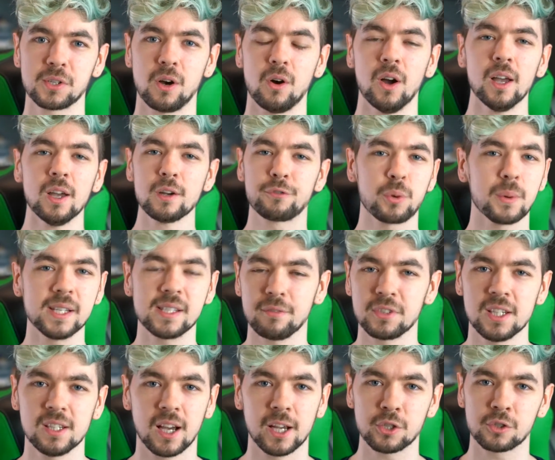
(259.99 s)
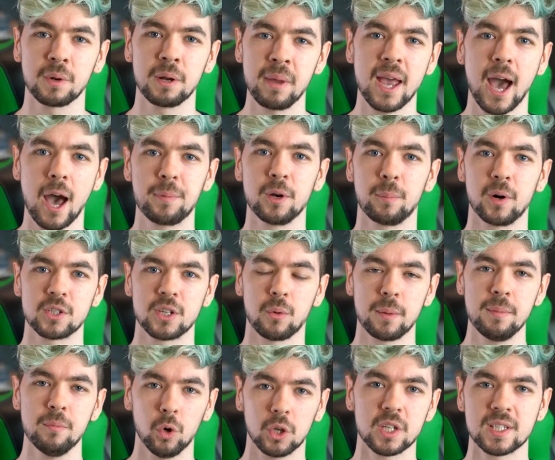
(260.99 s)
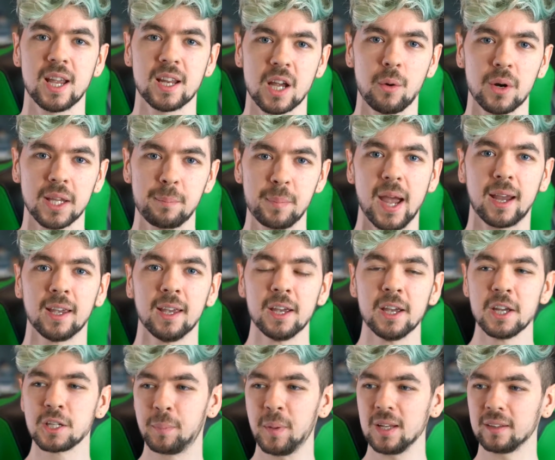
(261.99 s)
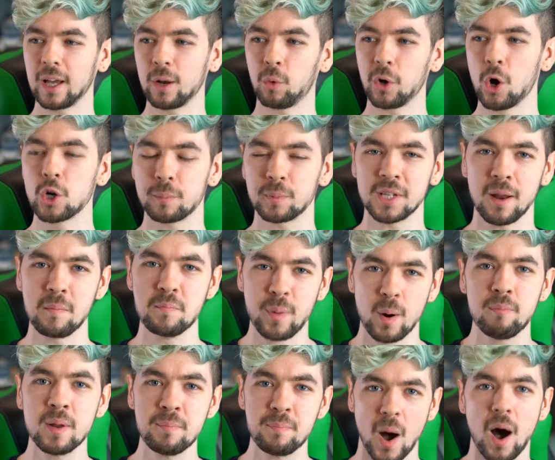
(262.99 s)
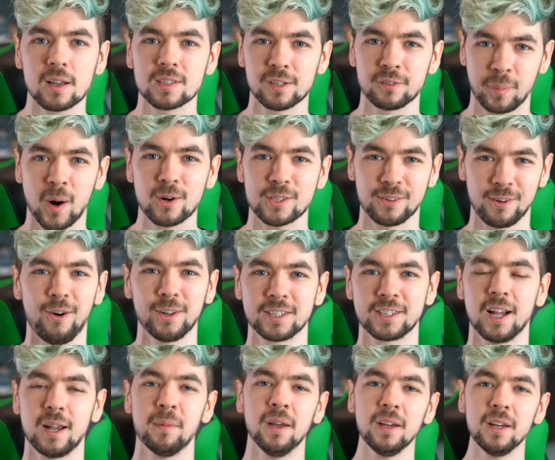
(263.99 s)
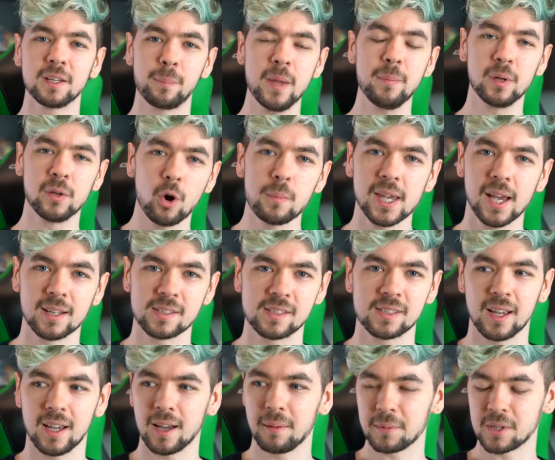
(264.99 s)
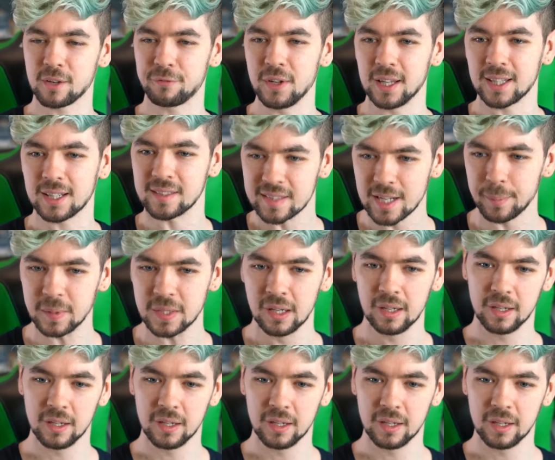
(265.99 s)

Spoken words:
So for 2017, I just want to be a happier person. I want to be more content. I want to get back to being that 100% bubbly, positive person all the time that people know me as. Because I feel like that slipped